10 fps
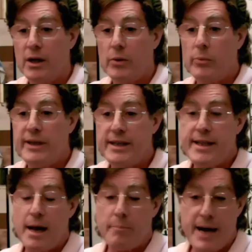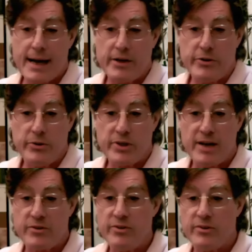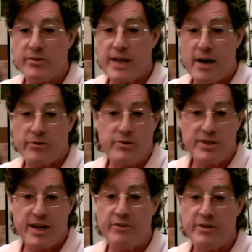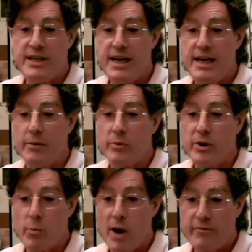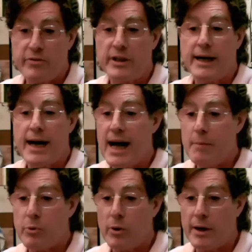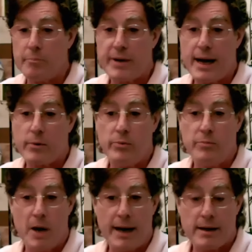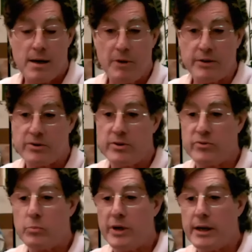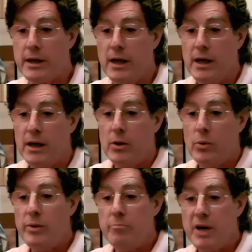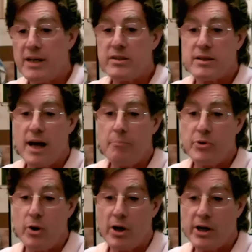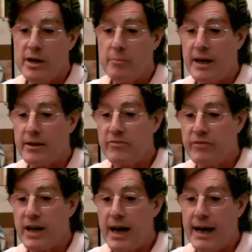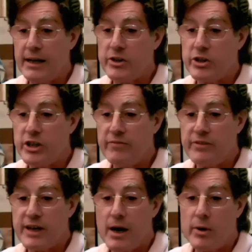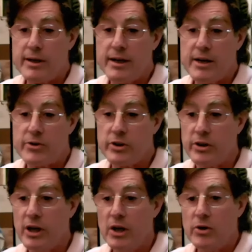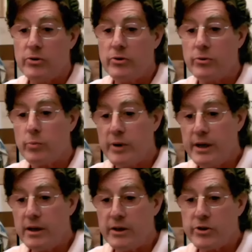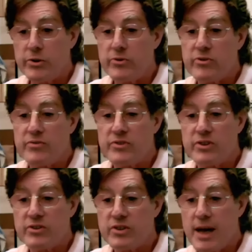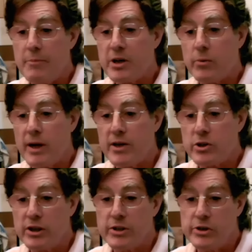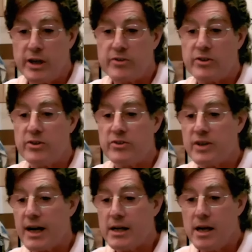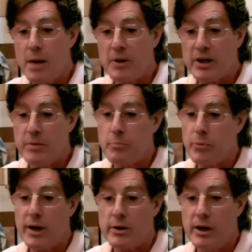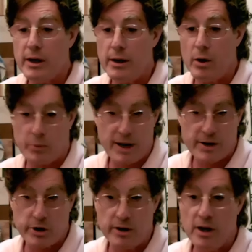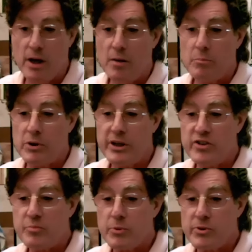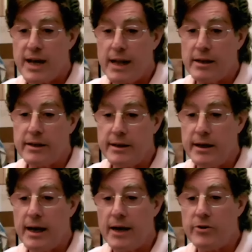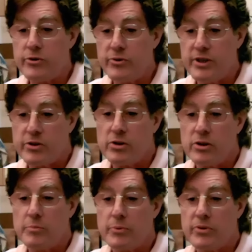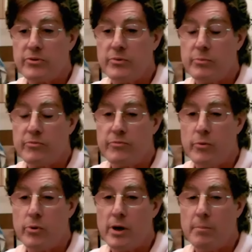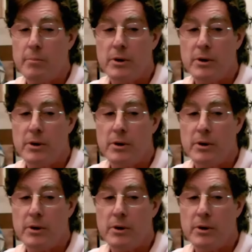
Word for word: We did that back in 2017, and regretfully, I brought it back with my comments this week. We must stop talking about the flag and shift our attention to the real issues of systemic racial injustice, economic impre- oppression, police brutality, and judicial and prison reform.